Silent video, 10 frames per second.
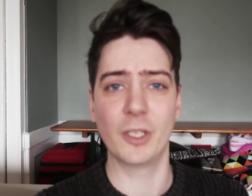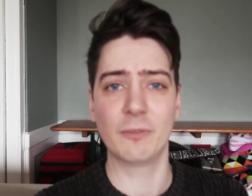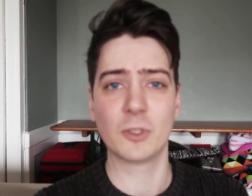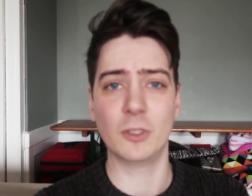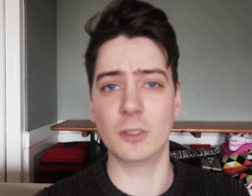
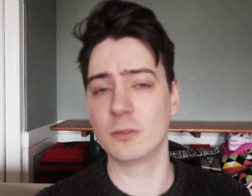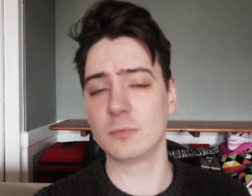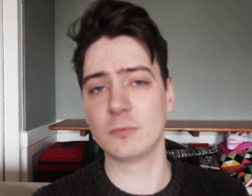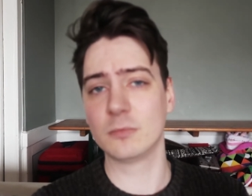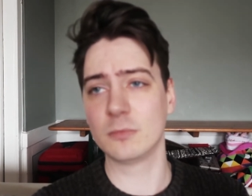
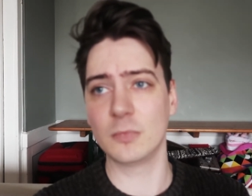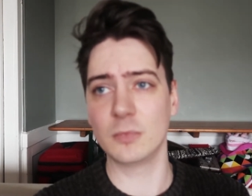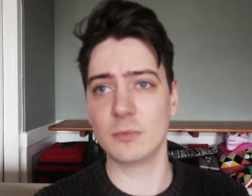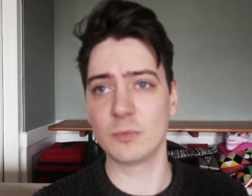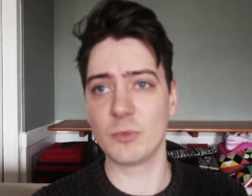
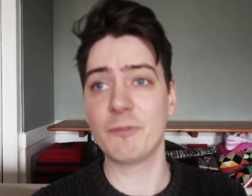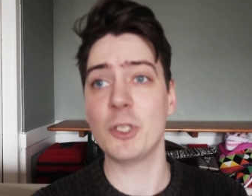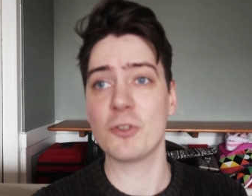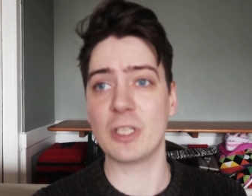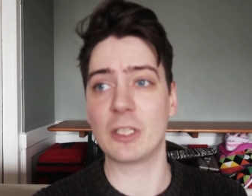They've
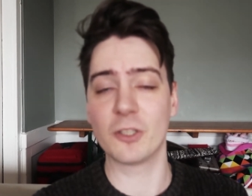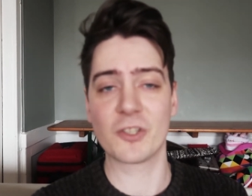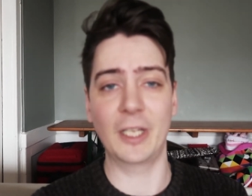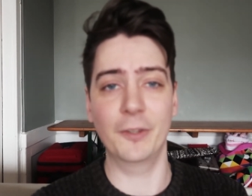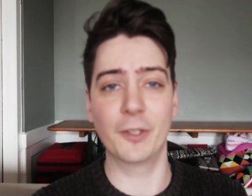usually got a
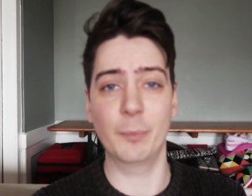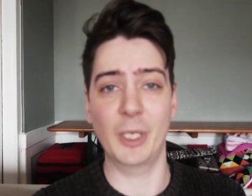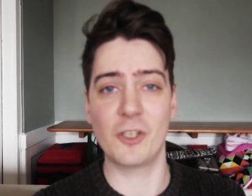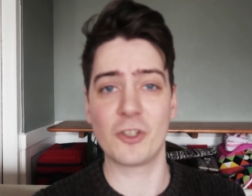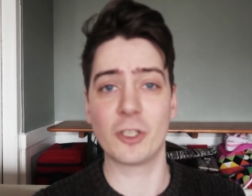stand at the
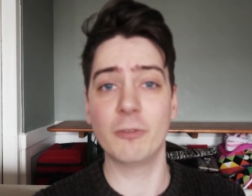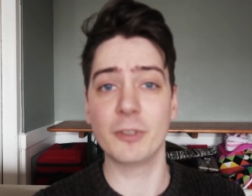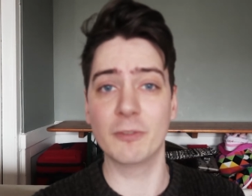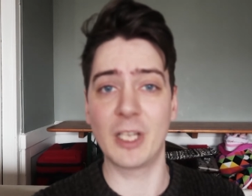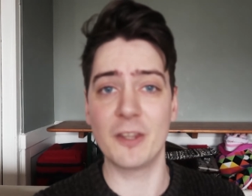major
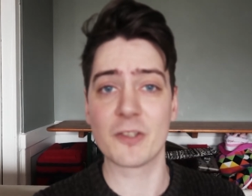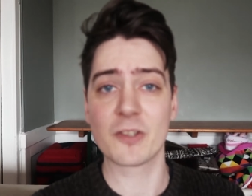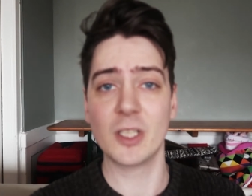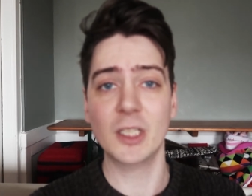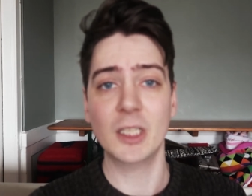coffee
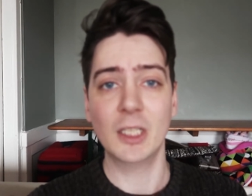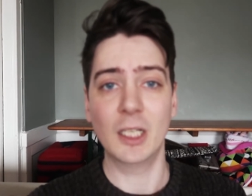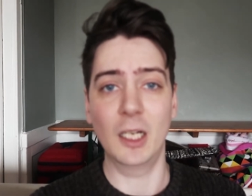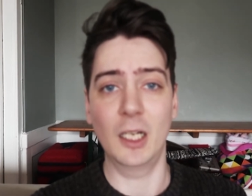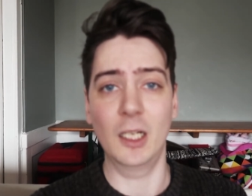events.
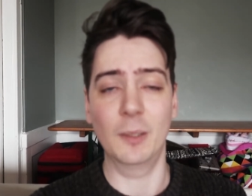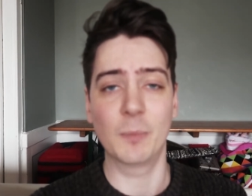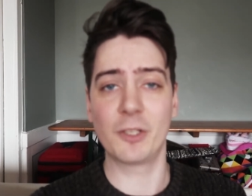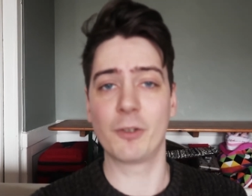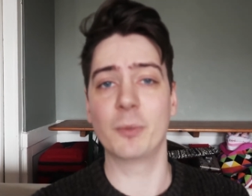I
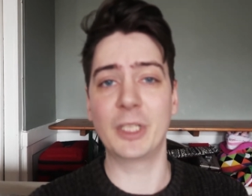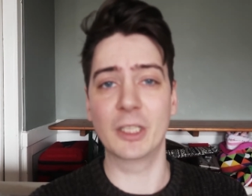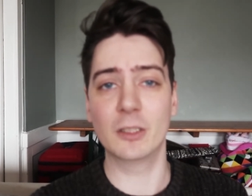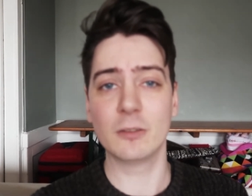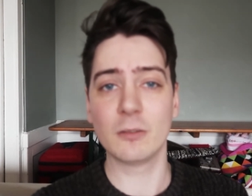know there'll be
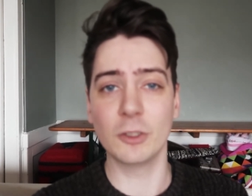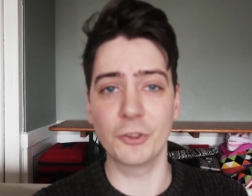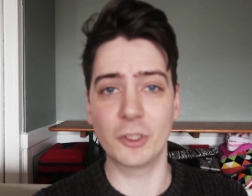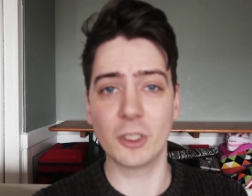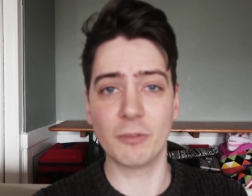a
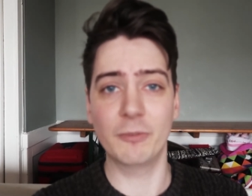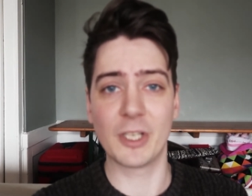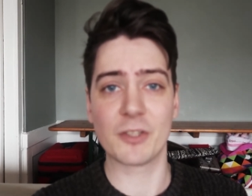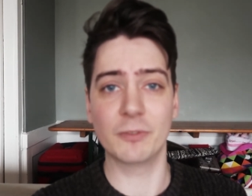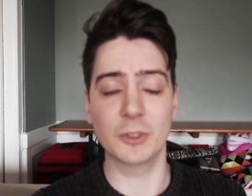London Coffee
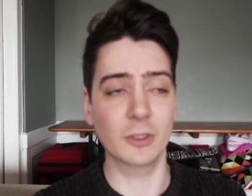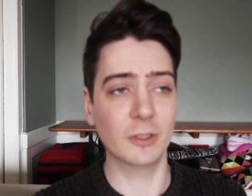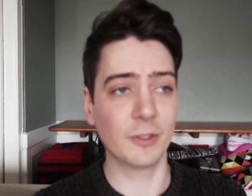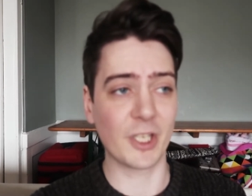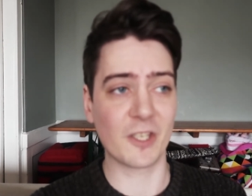
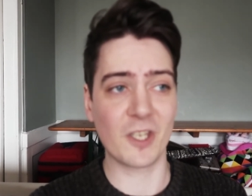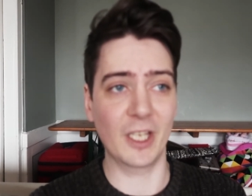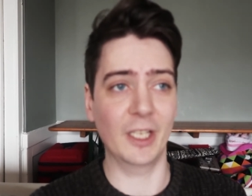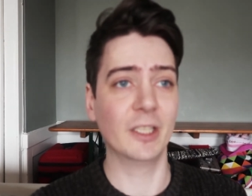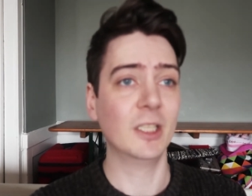Festival this
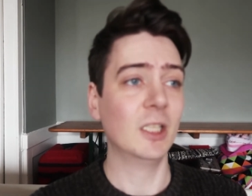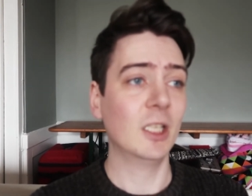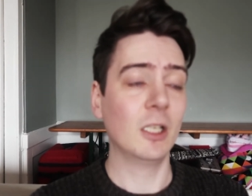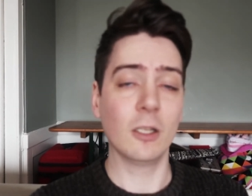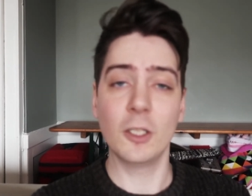year.
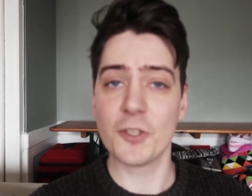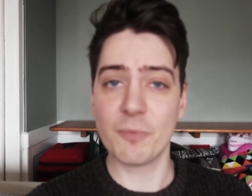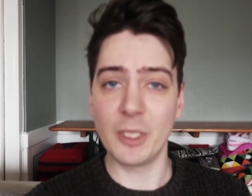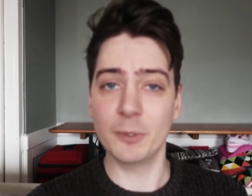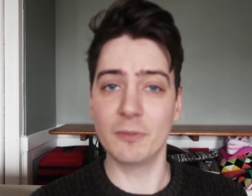Loads
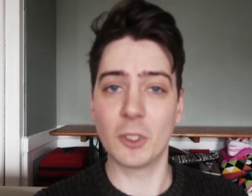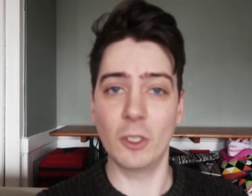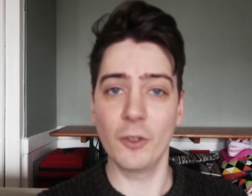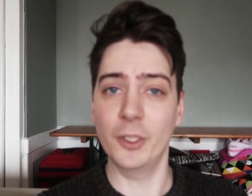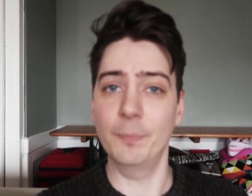of people have
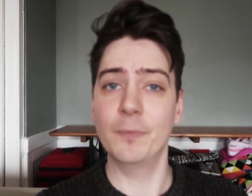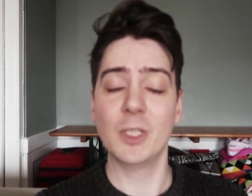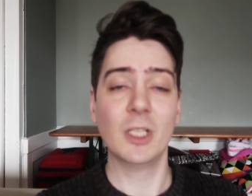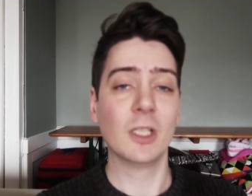got them.